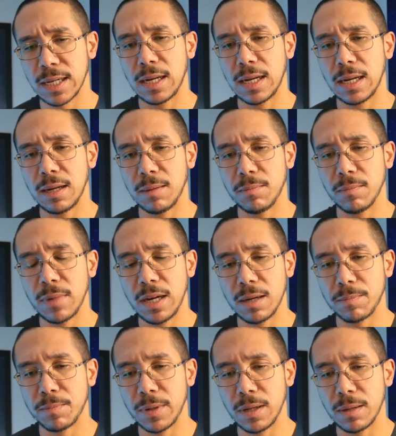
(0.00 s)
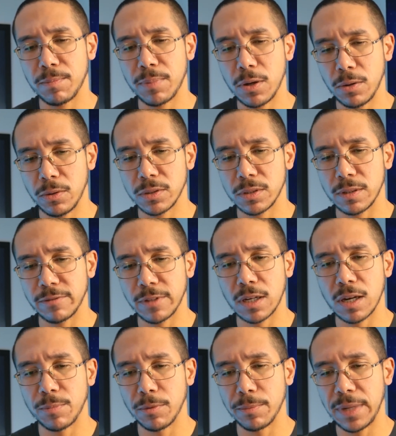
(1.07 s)
He made a post of a
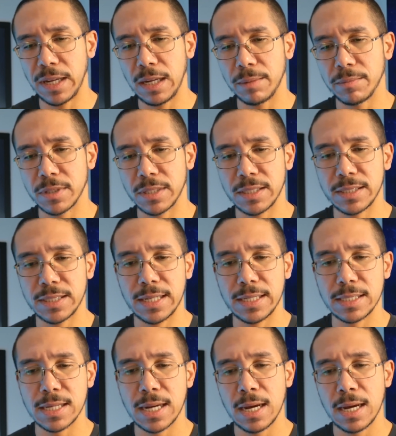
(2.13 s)
couple memes, and it says,